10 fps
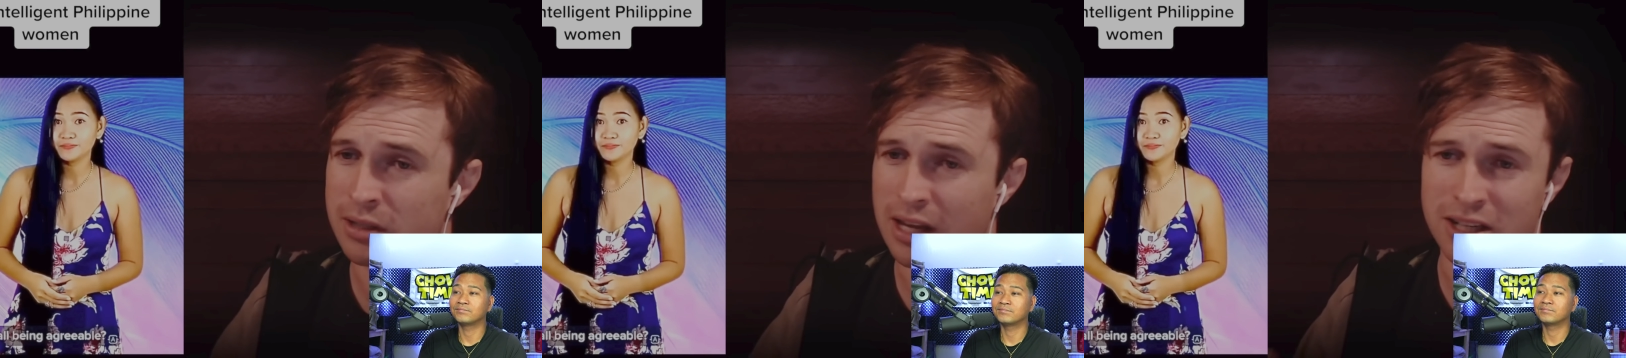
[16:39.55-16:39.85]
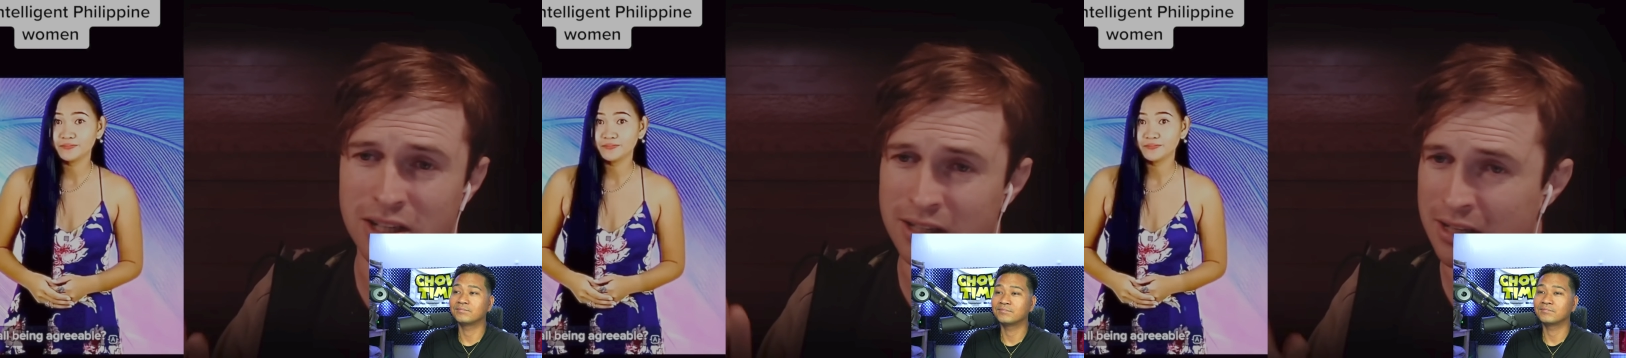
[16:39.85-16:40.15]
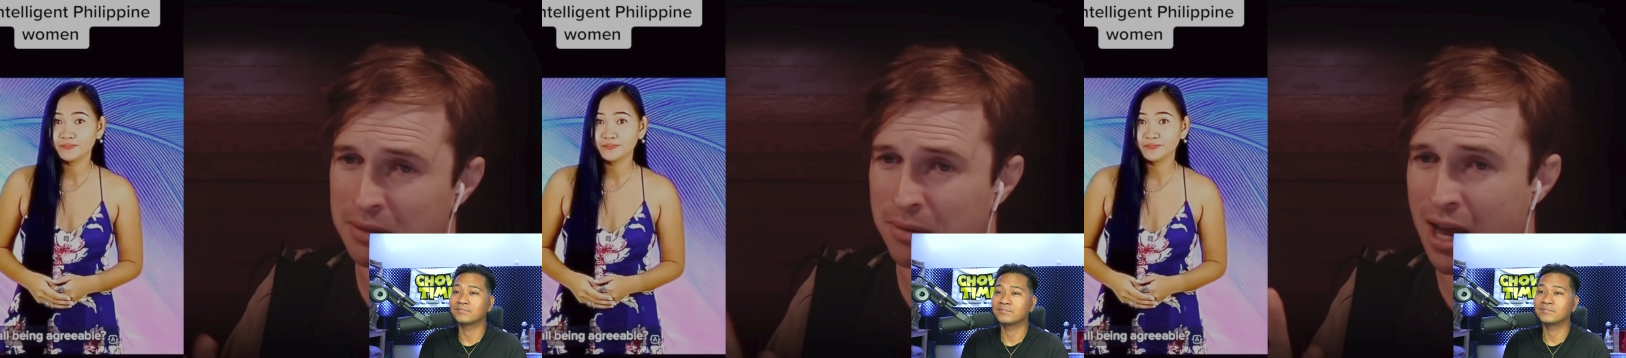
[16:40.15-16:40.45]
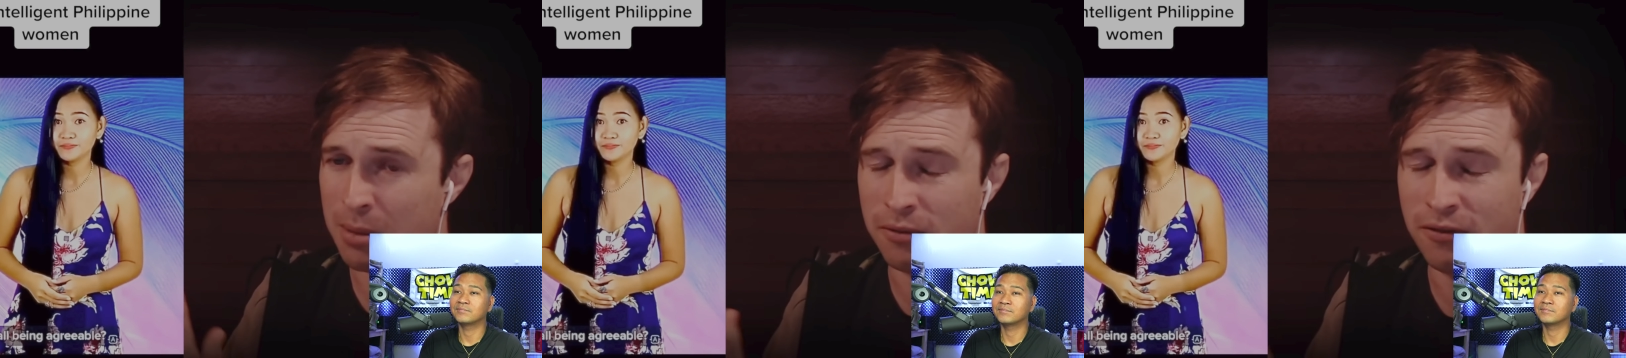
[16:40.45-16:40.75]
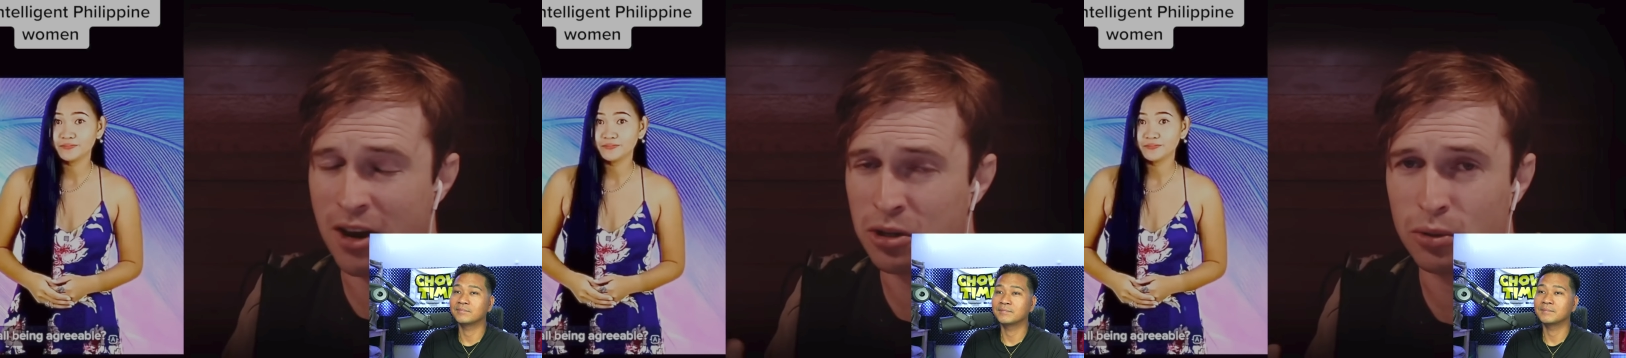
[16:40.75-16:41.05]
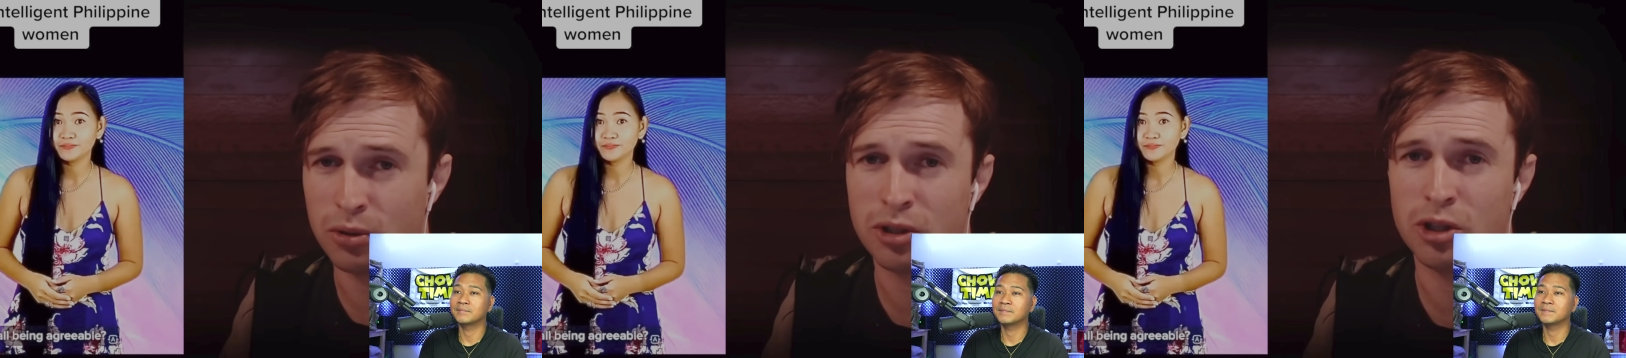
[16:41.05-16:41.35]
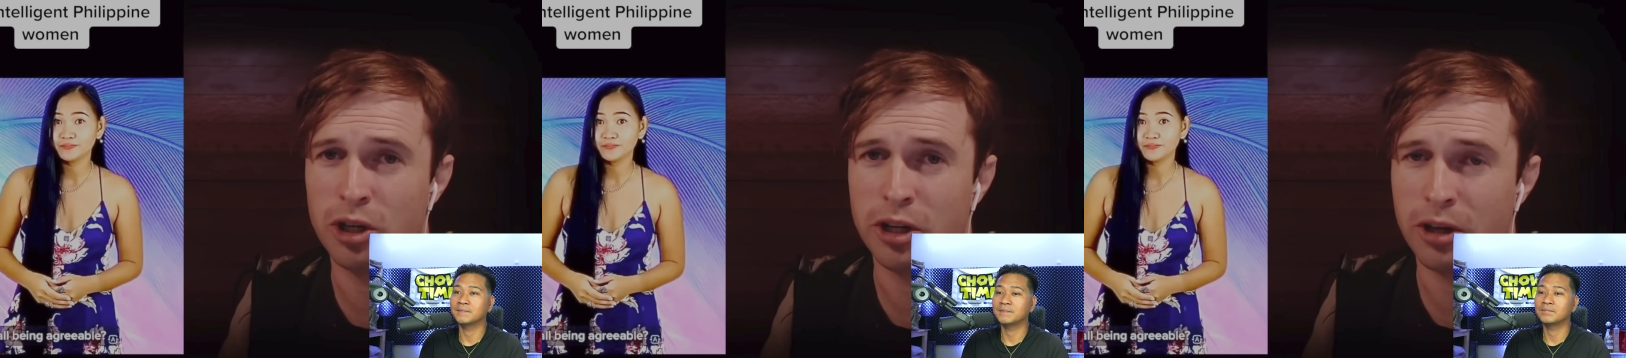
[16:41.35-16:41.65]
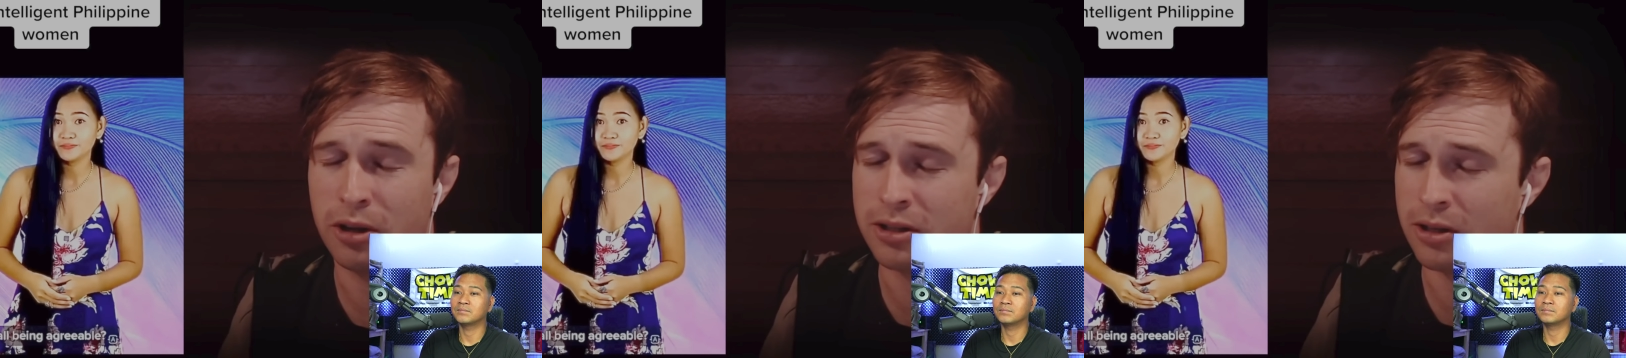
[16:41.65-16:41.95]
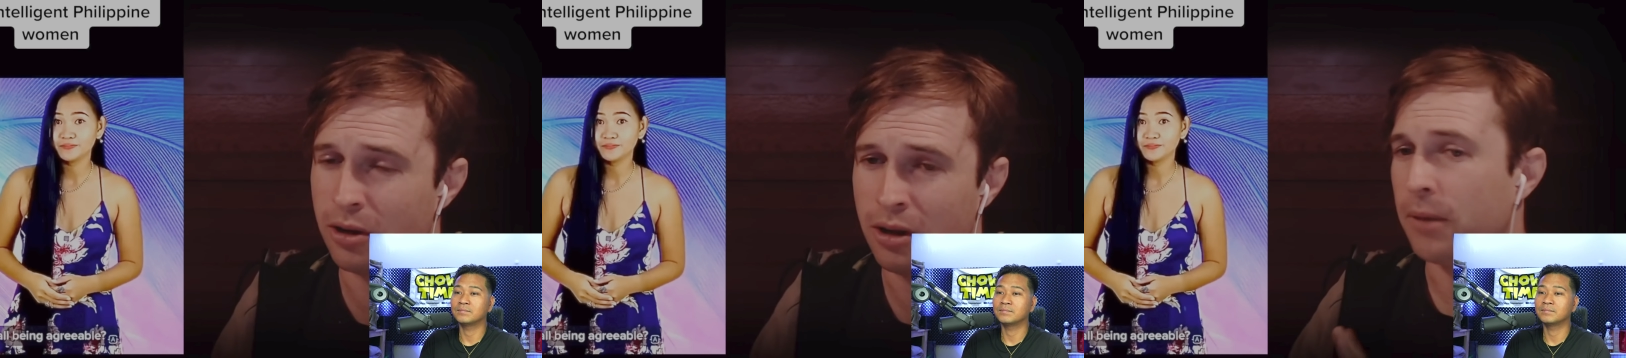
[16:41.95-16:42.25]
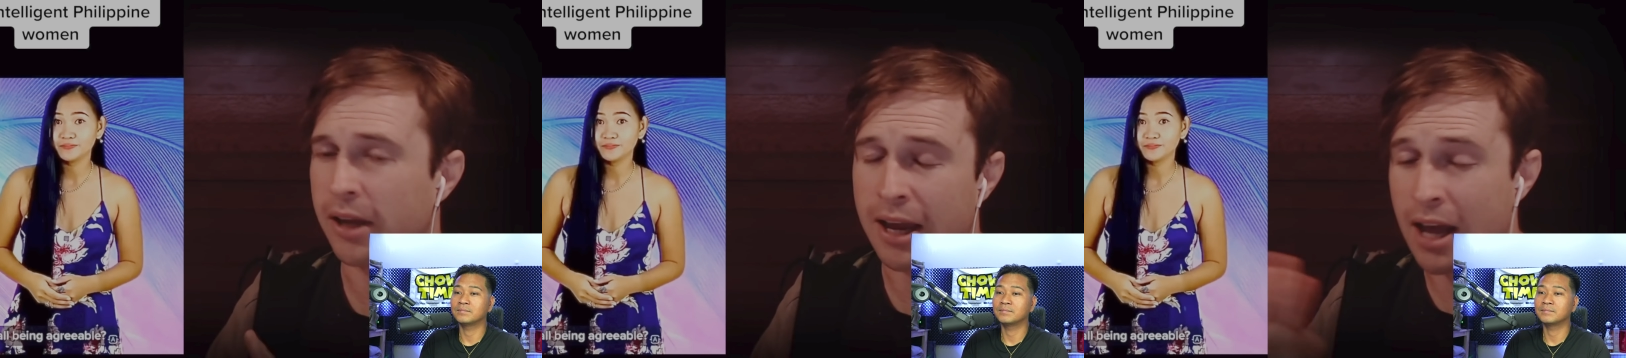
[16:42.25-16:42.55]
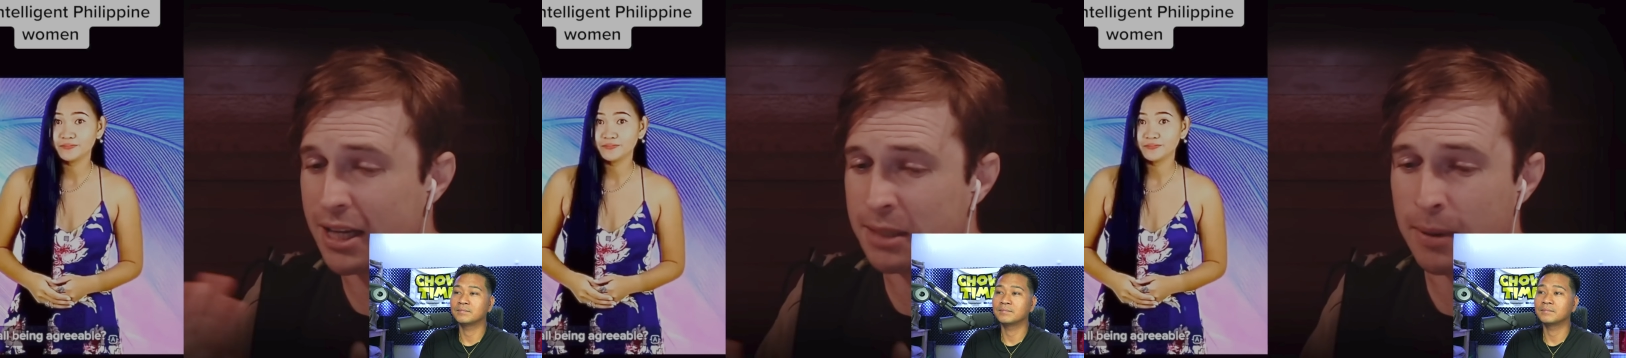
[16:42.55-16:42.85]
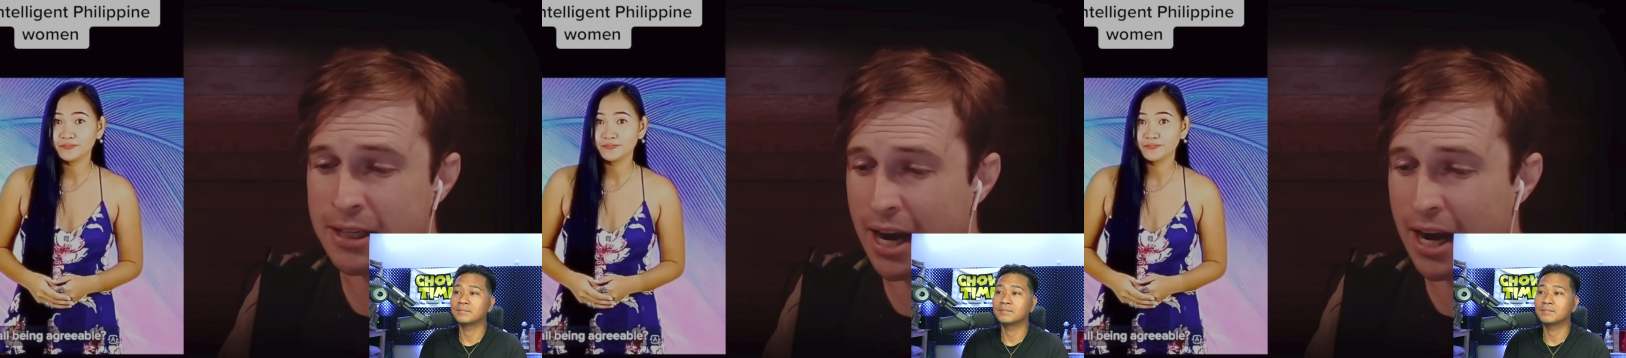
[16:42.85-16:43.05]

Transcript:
Speaker 1: like she's in some kind of professional studio. So like I can't speak to